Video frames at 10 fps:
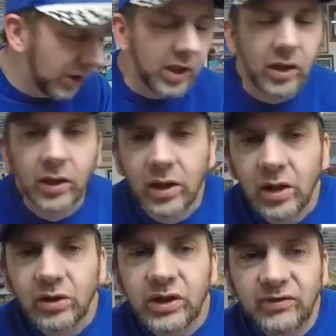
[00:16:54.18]
uh,
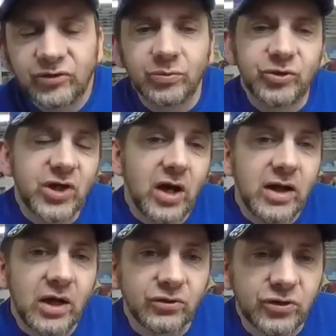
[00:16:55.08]
give some shout
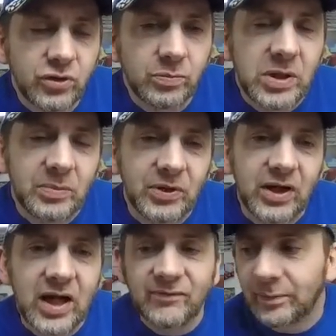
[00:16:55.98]
outs to people that
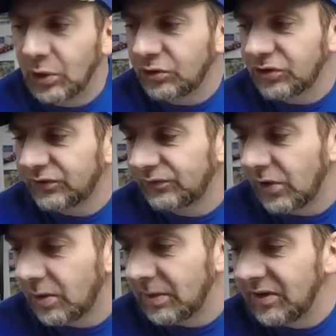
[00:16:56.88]
I've purchased
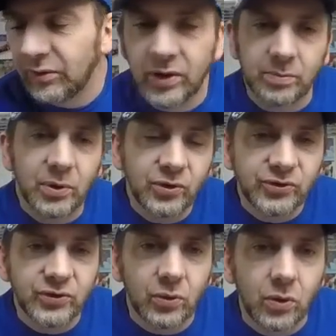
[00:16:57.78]
from either in
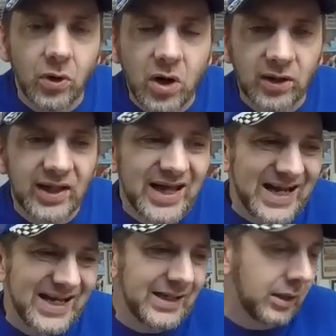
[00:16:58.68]
person or
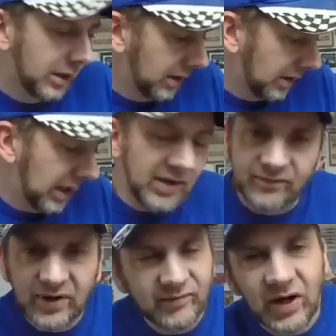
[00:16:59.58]
online. Have
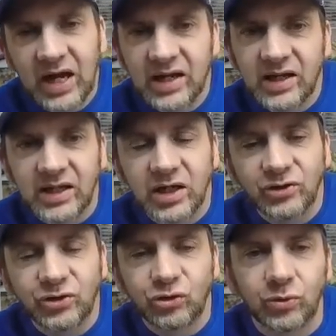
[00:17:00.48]
never had any
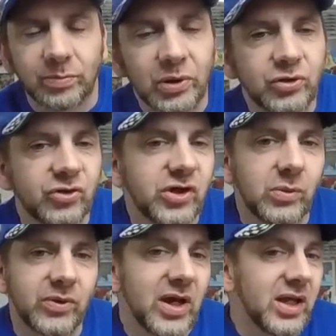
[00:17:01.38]
issues with purchasing
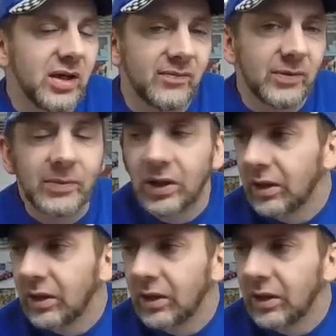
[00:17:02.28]
with any of them.